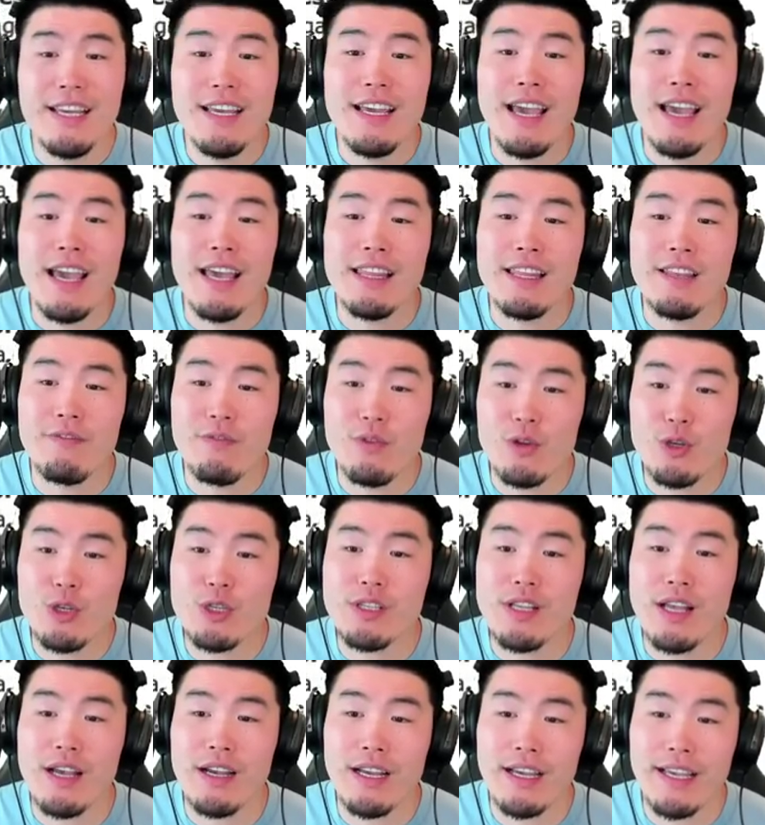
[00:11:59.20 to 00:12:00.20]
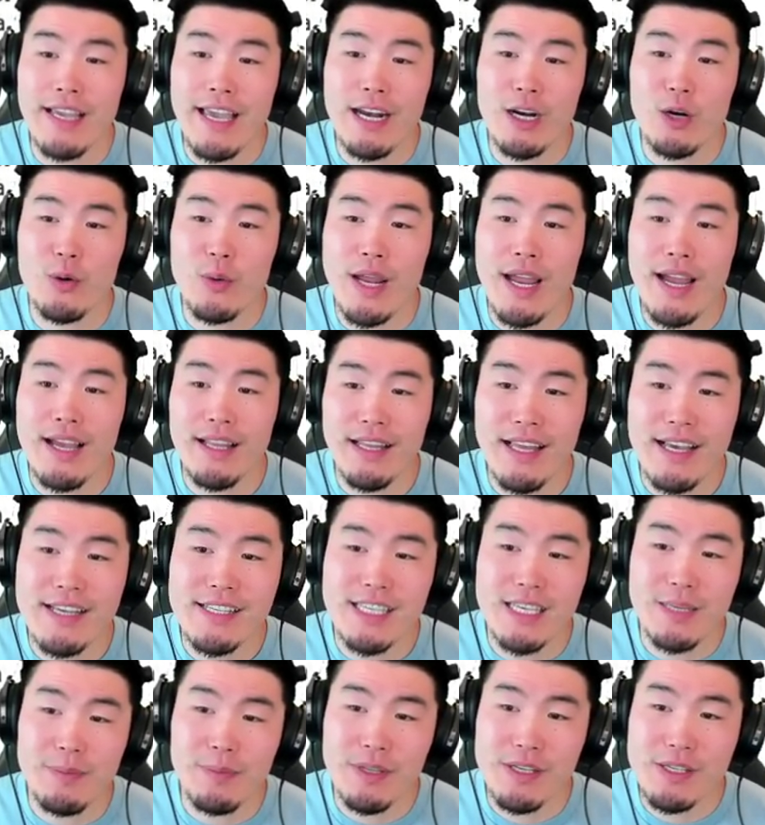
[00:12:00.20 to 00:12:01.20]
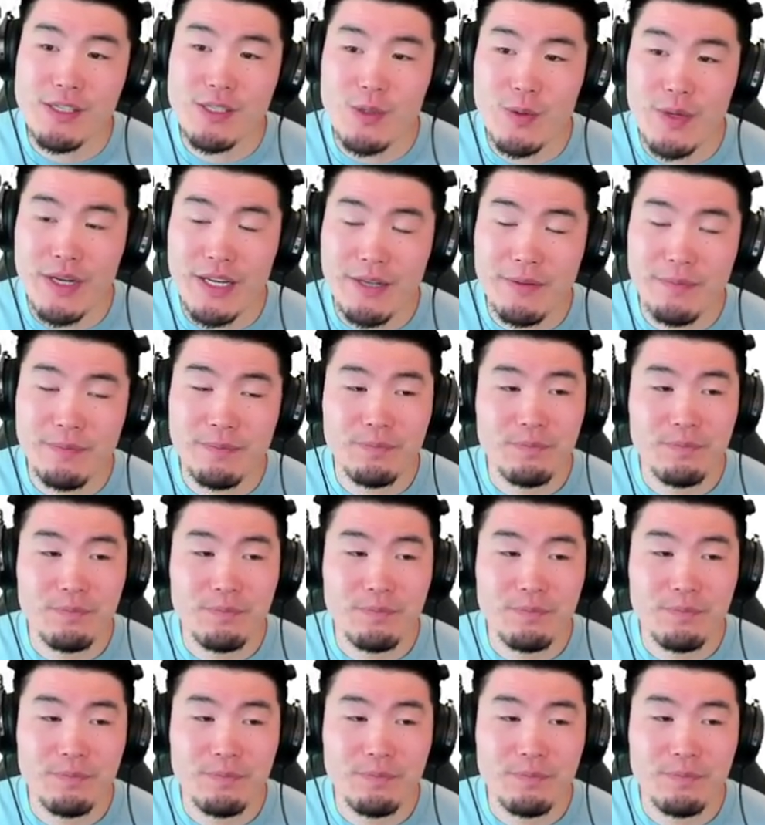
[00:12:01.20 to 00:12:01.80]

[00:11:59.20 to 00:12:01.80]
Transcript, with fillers: And then Future Saga category allies keep plus 3